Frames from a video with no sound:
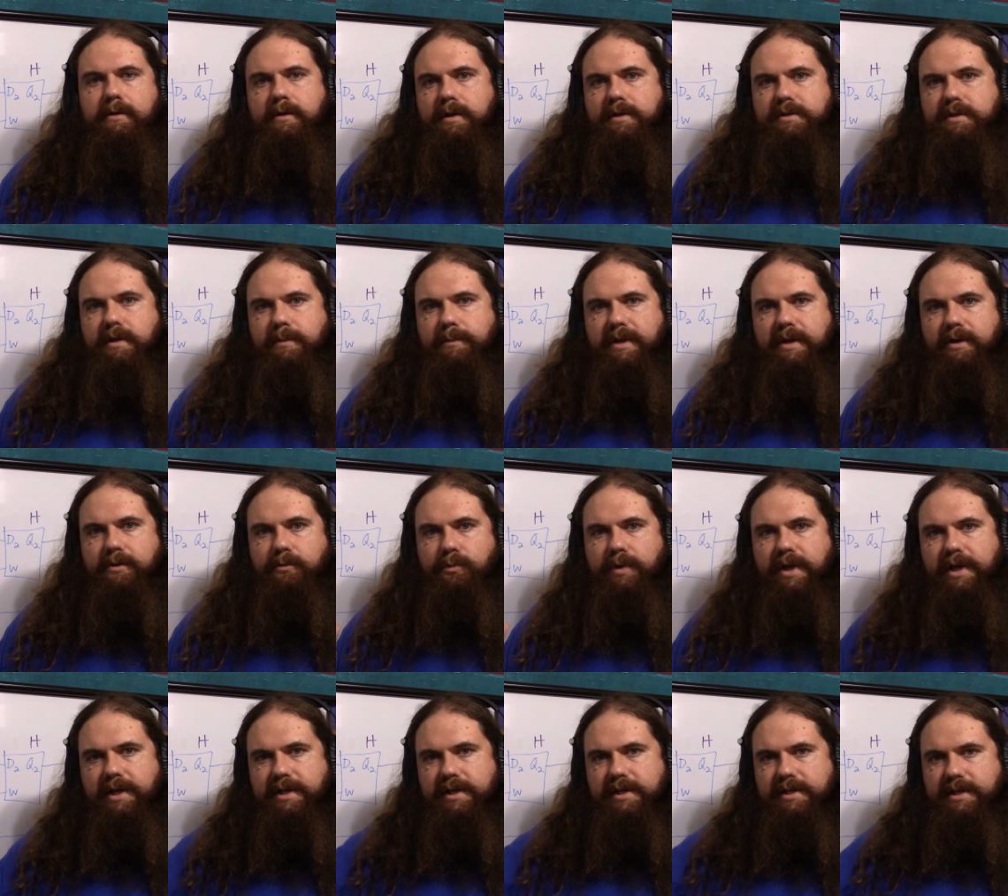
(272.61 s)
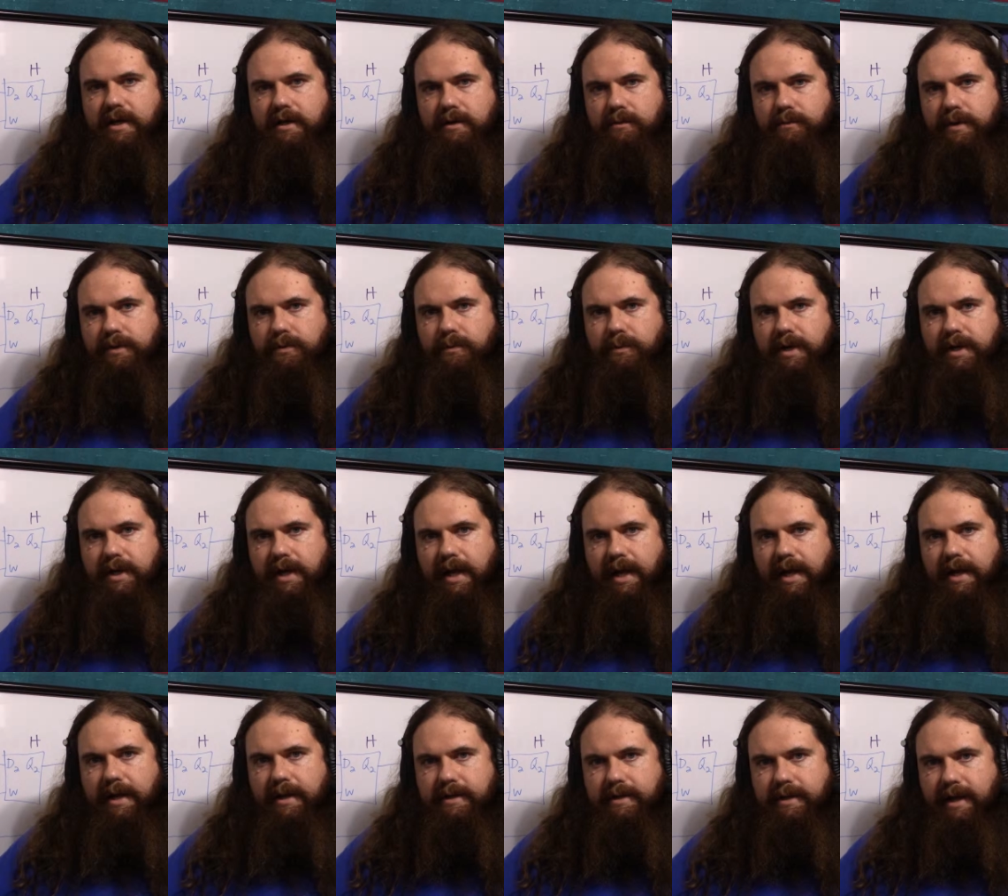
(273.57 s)
Somebody reaches out with one
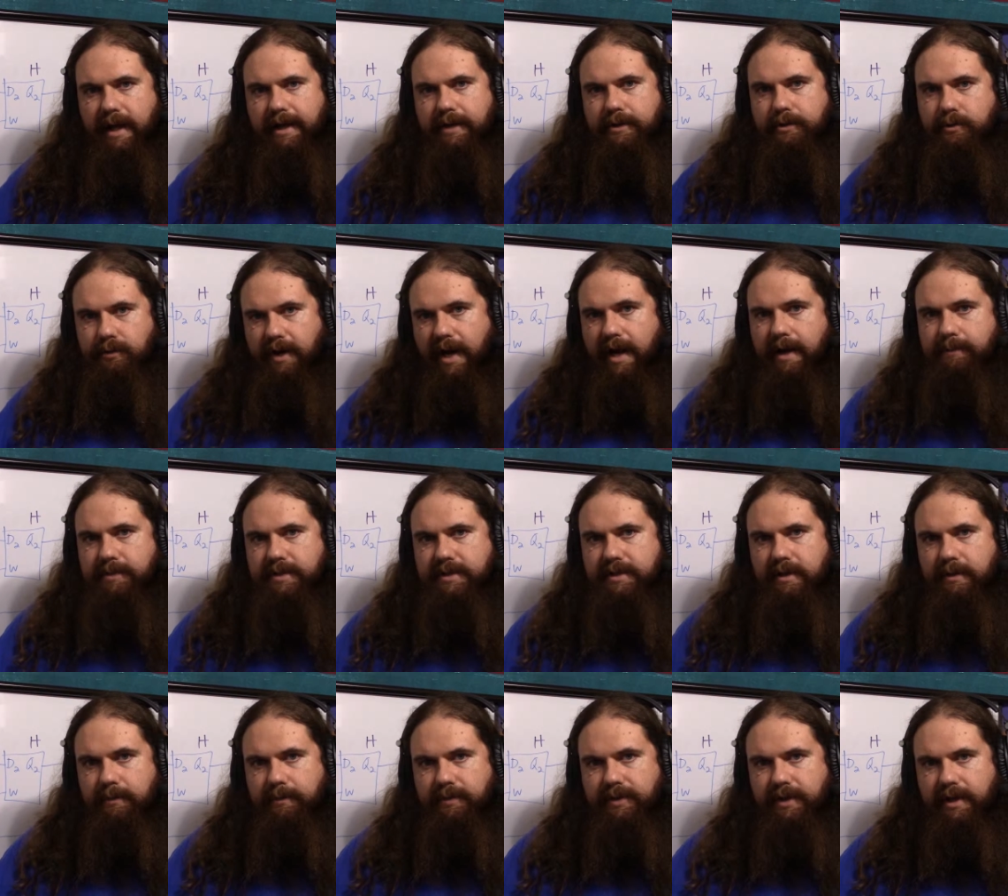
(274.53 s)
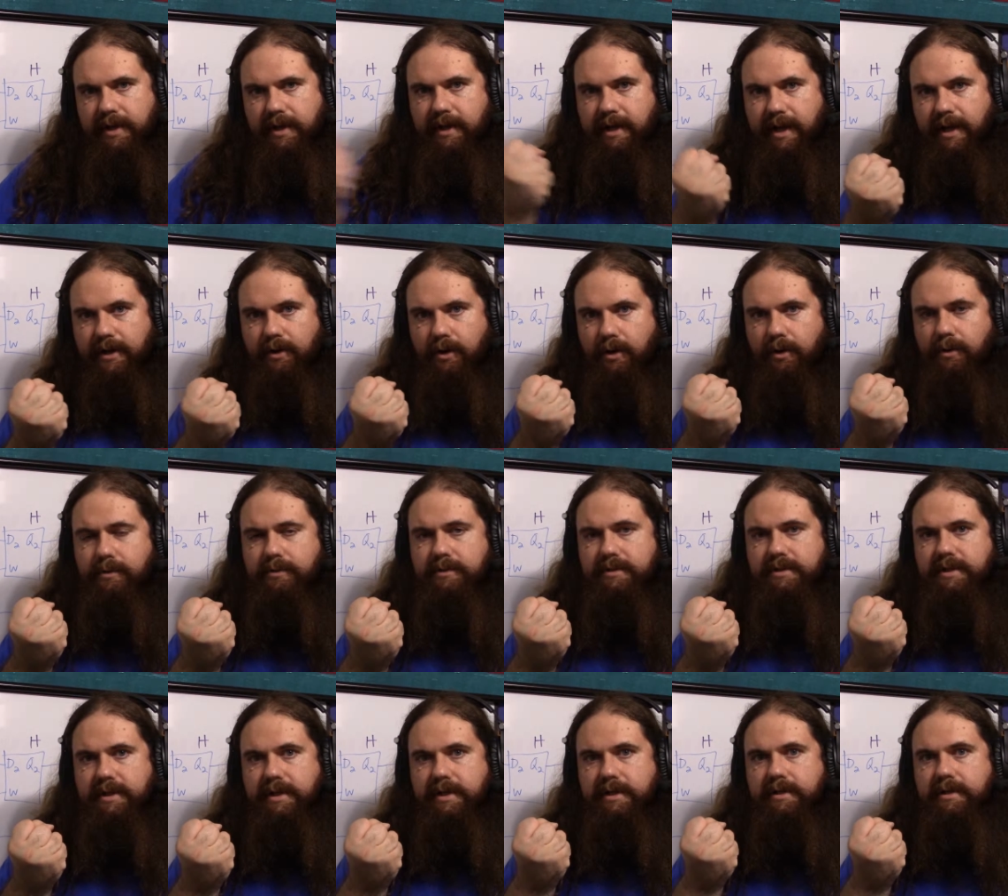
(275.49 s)
hand and grabs something and
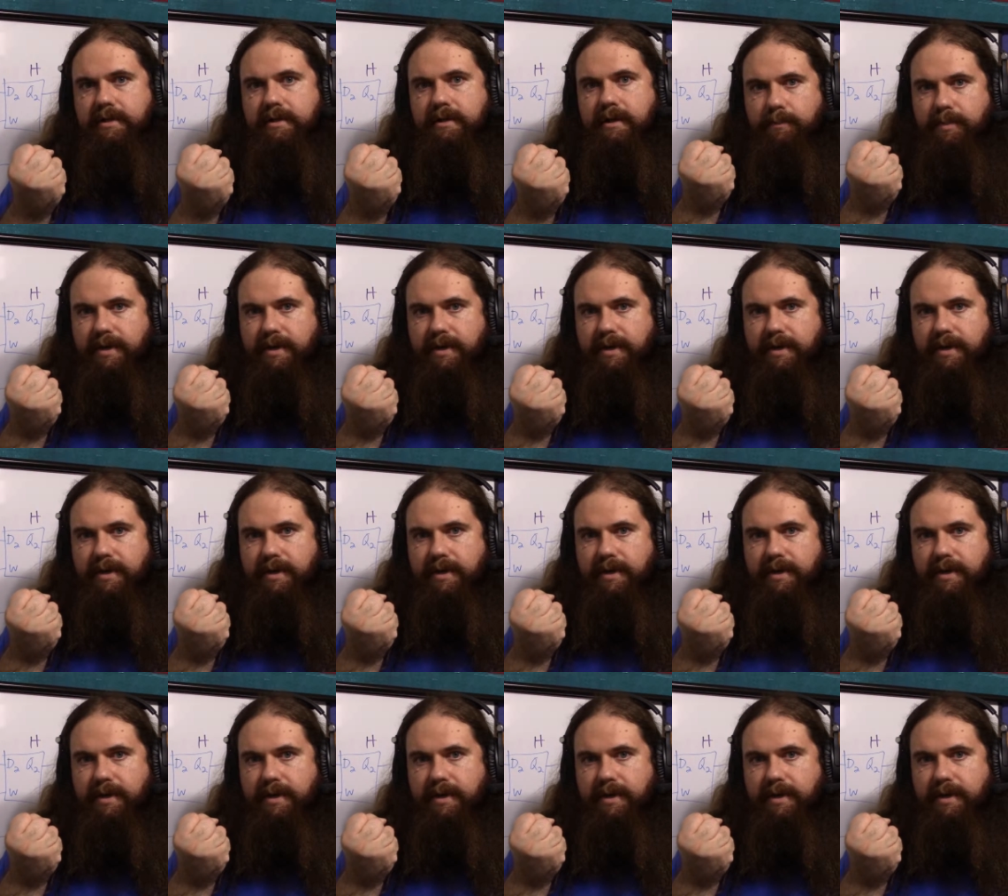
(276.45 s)
holds it,